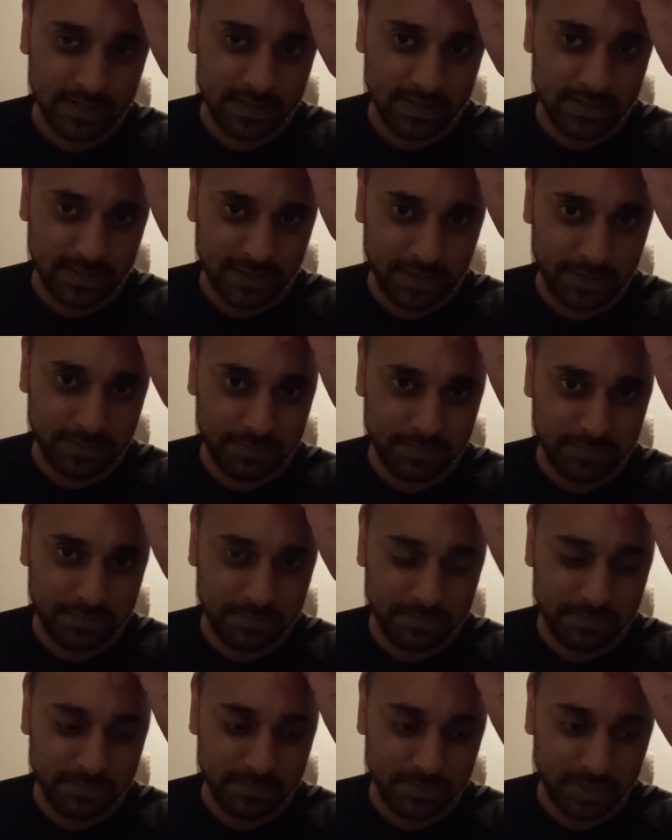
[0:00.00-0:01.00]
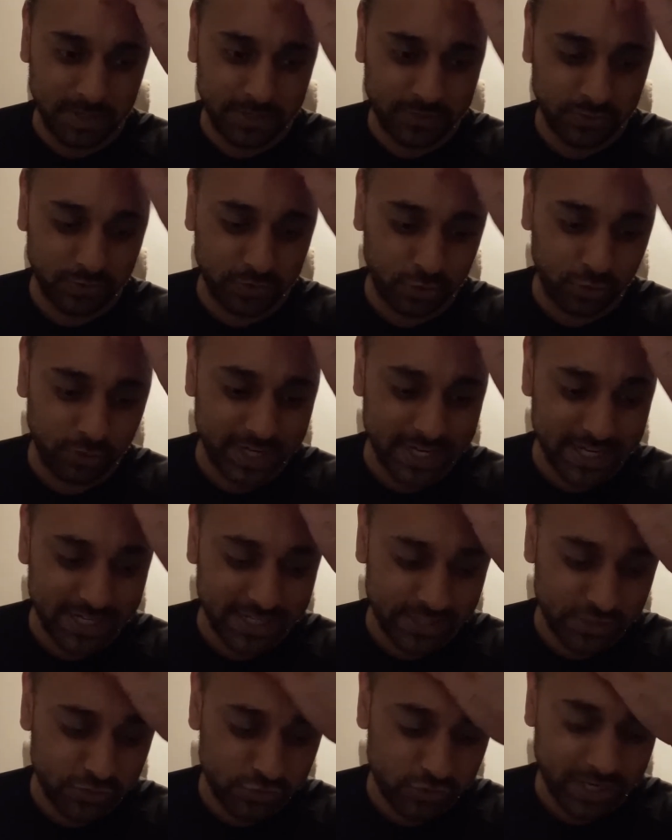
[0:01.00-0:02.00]
I sort of created
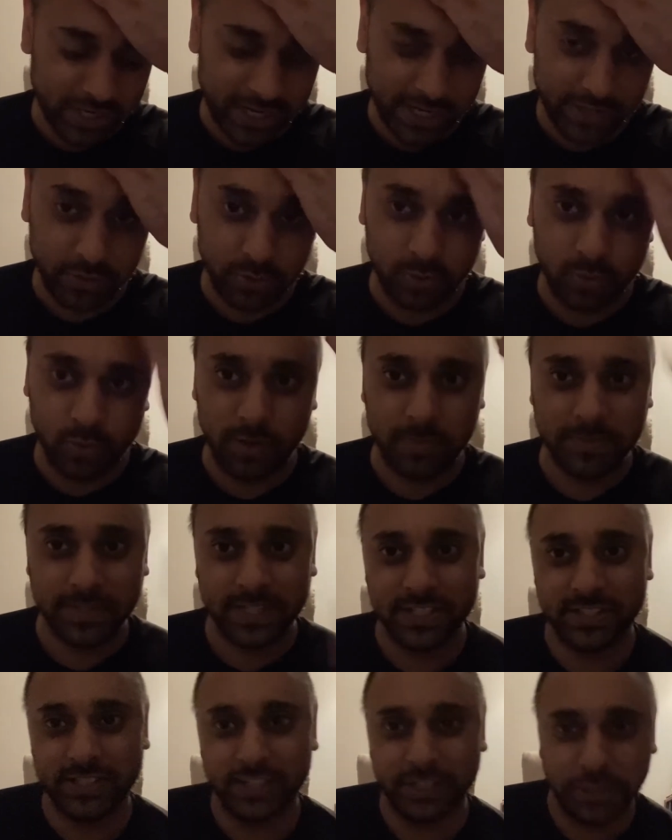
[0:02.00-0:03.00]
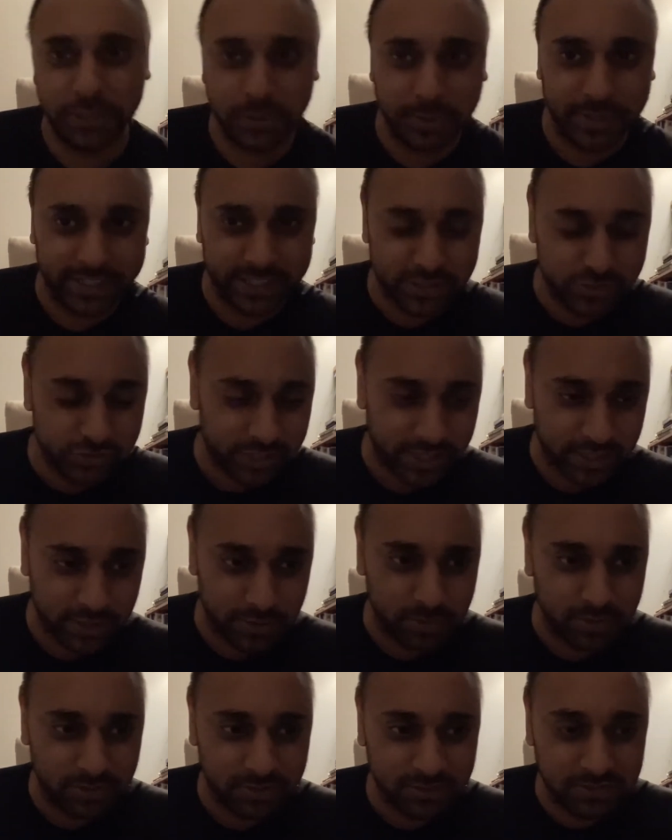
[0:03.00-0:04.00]
this channel, or I'm continuing this
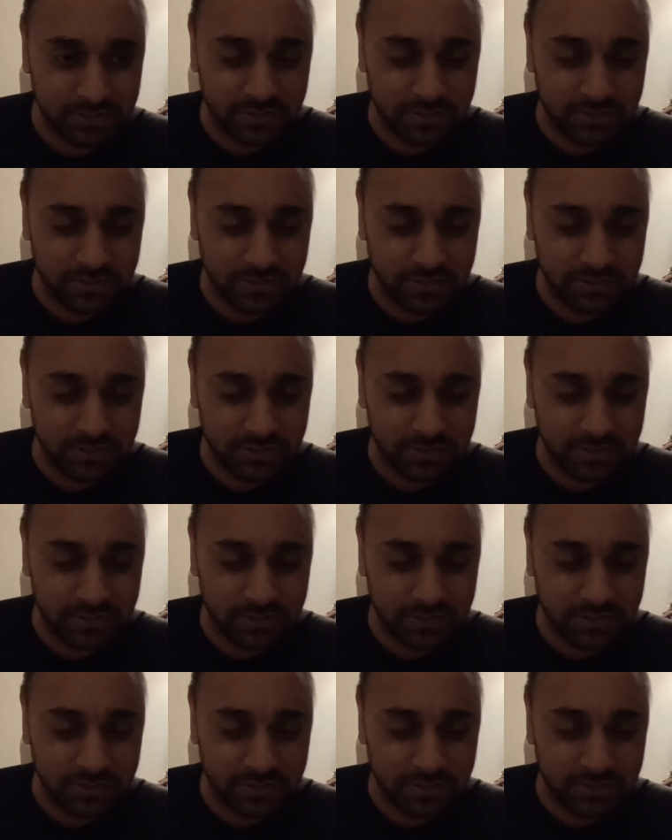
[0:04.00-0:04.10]
channel.